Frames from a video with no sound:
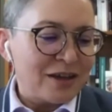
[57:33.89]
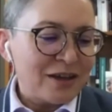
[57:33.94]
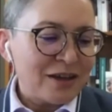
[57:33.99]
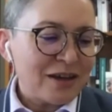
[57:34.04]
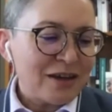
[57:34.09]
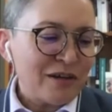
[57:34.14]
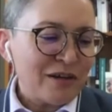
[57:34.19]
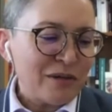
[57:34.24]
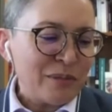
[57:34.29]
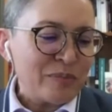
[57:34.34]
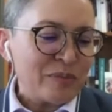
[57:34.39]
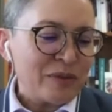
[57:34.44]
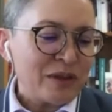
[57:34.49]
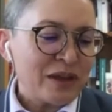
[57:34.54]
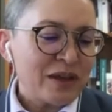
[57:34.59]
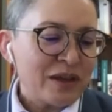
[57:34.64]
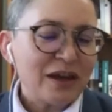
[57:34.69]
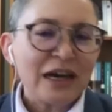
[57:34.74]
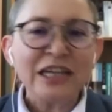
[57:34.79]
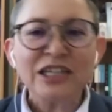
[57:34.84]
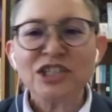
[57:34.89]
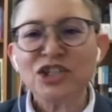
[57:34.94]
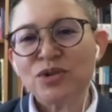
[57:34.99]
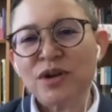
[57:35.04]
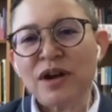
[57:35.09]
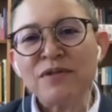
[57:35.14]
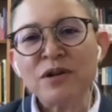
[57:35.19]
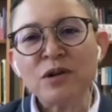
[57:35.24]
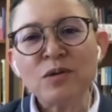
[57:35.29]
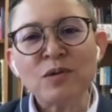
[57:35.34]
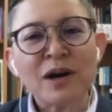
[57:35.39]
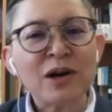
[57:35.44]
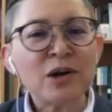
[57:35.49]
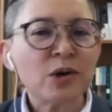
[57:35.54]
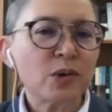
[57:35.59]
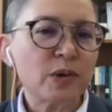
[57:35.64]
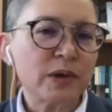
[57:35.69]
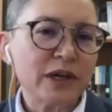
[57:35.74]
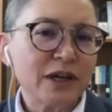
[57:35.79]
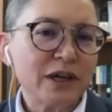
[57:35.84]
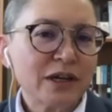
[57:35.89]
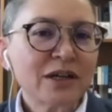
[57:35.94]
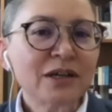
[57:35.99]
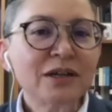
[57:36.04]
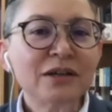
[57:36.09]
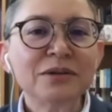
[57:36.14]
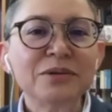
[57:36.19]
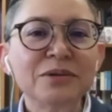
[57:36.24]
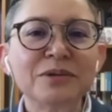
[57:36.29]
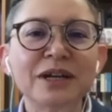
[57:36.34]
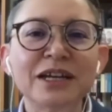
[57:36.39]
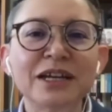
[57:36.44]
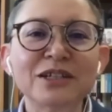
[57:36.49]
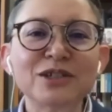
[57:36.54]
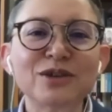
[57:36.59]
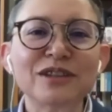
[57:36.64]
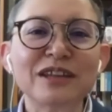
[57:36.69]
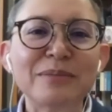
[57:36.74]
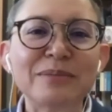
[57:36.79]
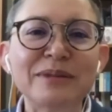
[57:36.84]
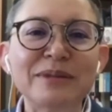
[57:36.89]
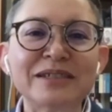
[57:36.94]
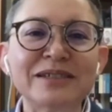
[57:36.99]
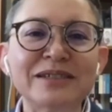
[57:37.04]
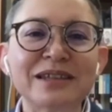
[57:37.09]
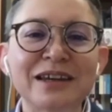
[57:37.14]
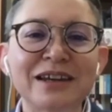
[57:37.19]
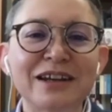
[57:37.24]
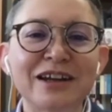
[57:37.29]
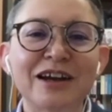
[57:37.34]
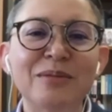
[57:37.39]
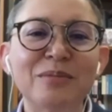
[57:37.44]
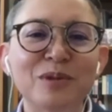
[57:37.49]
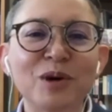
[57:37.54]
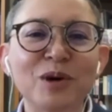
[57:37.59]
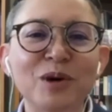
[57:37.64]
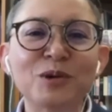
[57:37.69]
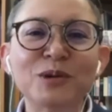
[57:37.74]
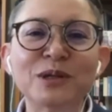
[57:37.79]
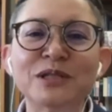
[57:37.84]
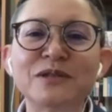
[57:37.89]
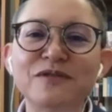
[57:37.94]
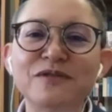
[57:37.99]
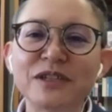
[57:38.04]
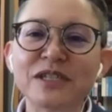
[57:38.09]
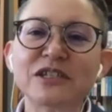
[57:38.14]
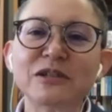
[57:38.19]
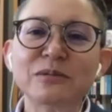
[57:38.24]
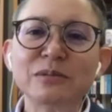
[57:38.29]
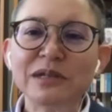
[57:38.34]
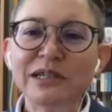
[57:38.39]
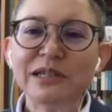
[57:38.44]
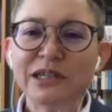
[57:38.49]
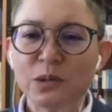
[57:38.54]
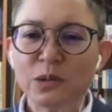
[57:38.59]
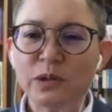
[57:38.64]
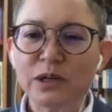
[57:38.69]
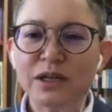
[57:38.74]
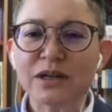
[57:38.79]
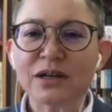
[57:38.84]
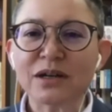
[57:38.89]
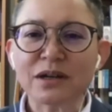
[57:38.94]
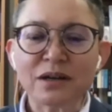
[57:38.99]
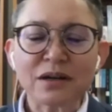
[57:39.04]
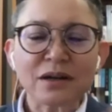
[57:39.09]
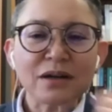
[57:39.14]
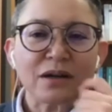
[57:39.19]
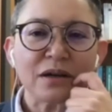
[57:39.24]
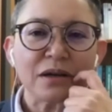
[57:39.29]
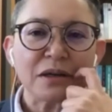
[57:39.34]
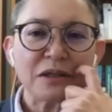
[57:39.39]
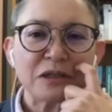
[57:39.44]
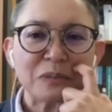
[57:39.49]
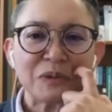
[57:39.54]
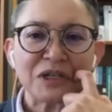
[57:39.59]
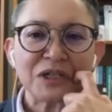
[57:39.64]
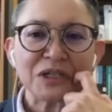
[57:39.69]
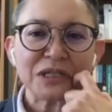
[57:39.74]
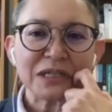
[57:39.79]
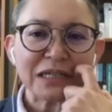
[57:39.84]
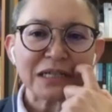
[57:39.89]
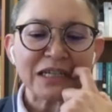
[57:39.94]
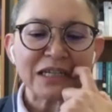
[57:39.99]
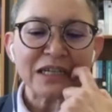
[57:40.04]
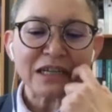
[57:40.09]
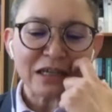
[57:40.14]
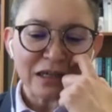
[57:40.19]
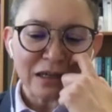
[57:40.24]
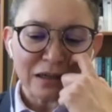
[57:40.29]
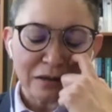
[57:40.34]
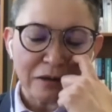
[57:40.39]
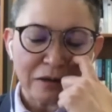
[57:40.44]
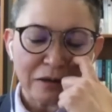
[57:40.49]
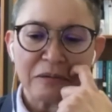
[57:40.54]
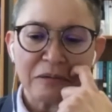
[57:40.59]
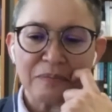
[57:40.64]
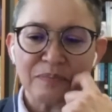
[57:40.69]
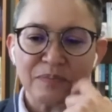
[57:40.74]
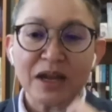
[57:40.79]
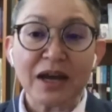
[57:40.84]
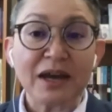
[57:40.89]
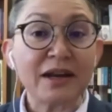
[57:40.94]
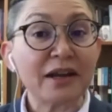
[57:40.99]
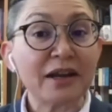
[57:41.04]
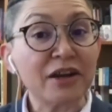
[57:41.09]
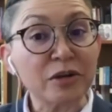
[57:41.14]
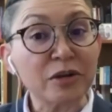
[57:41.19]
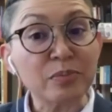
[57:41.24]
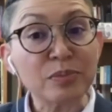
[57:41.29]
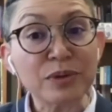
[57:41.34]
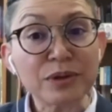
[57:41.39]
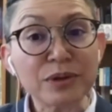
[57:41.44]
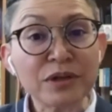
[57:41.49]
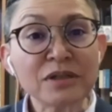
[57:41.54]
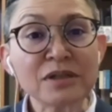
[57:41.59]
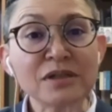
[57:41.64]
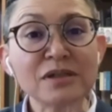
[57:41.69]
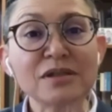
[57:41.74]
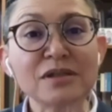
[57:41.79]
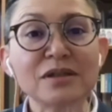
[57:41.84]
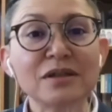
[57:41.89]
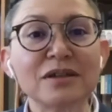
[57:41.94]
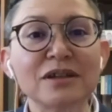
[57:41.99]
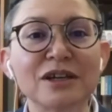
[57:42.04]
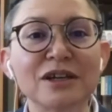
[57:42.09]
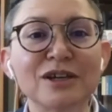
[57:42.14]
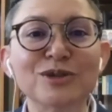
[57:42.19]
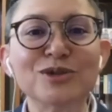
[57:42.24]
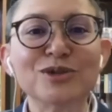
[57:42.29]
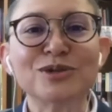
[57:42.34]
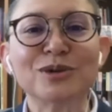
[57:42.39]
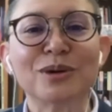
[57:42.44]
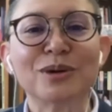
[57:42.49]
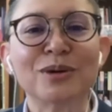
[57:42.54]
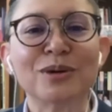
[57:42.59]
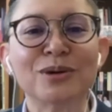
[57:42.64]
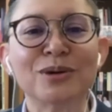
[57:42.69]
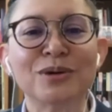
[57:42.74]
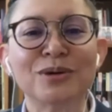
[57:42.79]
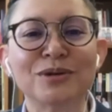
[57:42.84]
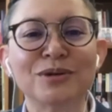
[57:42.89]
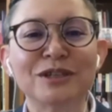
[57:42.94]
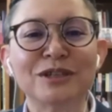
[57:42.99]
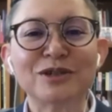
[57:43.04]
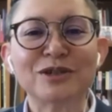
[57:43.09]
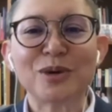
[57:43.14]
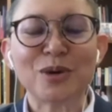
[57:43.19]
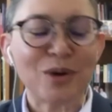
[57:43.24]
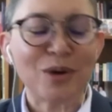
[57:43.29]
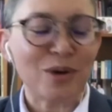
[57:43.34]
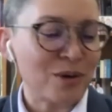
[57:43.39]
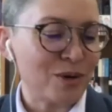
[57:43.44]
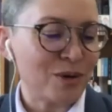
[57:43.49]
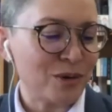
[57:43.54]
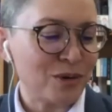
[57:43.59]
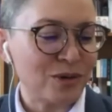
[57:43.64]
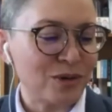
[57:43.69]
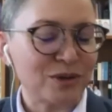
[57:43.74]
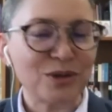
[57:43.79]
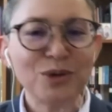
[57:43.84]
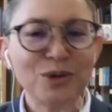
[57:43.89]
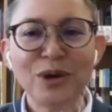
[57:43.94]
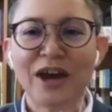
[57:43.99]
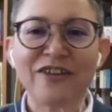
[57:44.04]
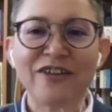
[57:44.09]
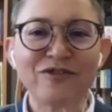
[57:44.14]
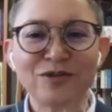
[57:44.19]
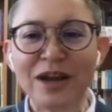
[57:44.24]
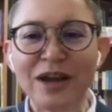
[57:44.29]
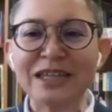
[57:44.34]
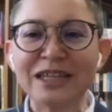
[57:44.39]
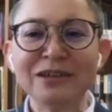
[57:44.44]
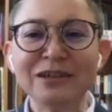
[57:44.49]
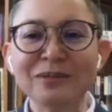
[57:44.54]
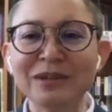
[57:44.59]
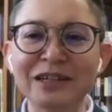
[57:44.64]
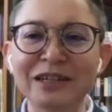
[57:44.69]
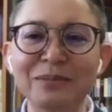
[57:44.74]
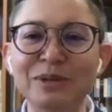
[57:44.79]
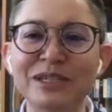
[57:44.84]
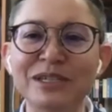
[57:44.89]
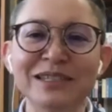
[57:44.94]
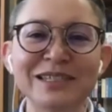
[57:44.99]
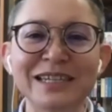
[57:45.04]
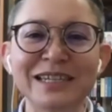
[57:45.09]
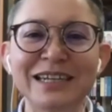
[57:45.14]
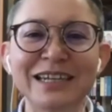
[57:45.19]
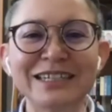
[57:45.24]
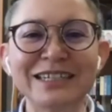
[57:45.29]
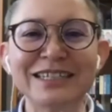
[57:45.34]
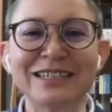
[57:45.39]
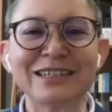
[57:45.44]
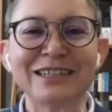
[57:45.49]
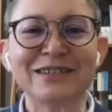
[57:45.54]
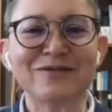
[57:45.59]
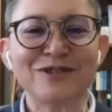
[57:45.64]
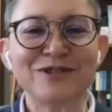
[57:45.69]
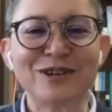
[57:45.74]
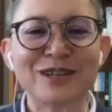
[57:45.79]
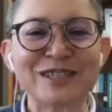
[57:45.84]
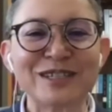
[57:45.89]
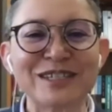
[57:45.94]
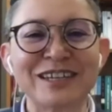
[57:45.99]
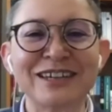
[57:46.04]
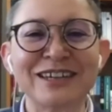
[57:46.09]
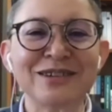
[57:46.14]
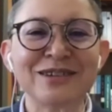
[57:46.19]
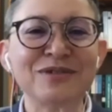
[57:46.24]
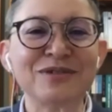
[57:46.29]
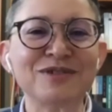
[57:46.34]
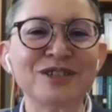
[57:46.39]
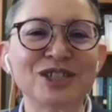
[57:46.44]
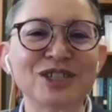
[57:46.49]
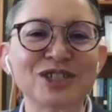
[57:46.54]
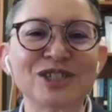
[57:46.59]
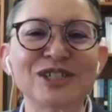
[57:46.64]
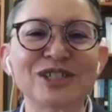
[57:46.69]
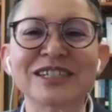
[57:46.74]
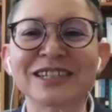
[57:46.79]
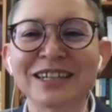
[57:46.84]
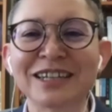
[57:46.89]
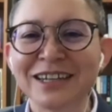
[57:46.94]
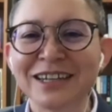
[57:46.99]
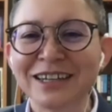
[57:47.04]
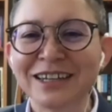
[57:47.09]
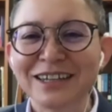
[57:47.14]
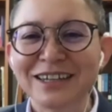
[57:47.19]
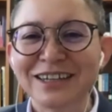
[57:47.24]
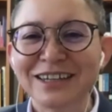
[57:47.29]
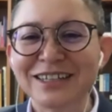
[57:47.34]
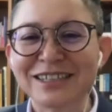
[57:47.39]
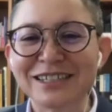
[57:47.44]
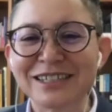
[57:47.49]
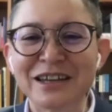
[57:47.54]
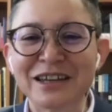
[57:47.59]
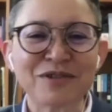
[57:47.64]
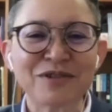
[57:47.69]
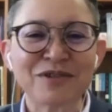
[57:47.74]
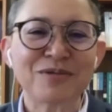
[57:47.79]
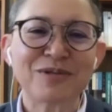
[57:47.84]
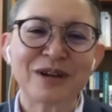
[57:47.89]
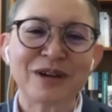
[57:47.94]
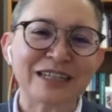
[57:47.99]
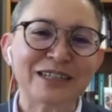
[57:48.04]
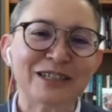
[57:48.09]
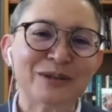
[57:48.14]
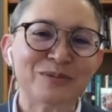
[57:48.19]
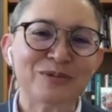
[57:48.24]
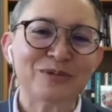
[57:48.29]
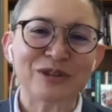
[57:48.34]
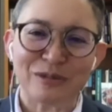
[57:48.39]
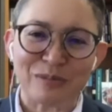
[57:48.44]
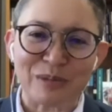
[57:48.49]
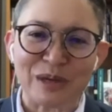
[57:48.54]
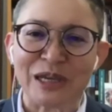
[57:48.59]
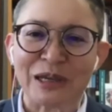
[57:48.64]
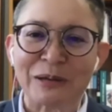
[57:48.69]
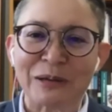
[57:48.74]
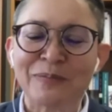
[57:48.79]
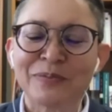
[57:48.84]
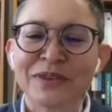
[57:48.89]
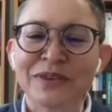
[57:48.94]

I travel while queer, right? So that means that I'm always visibly queer, especially at airports. And so this whole, you have randomly been selected for a second revision. It's never random with me.